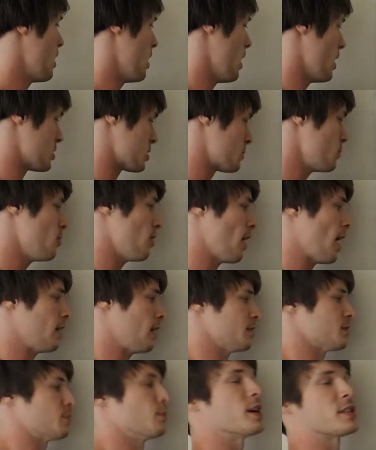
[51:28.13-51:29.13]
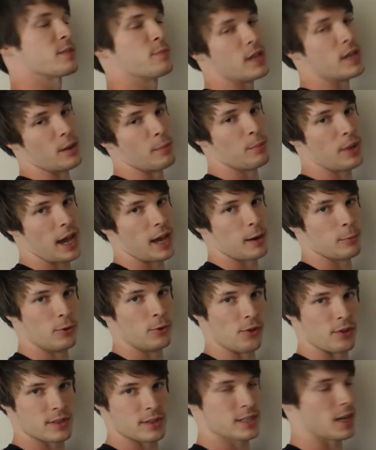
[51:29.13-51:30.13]
a smooth atlas must be compatible
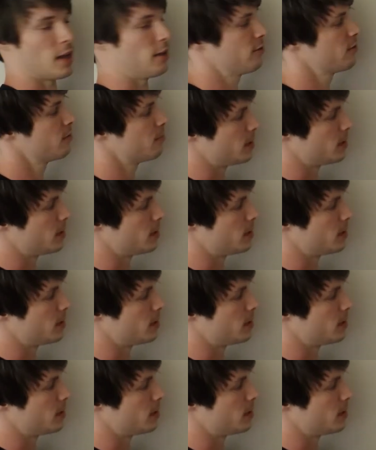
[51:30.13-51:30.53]
with itself,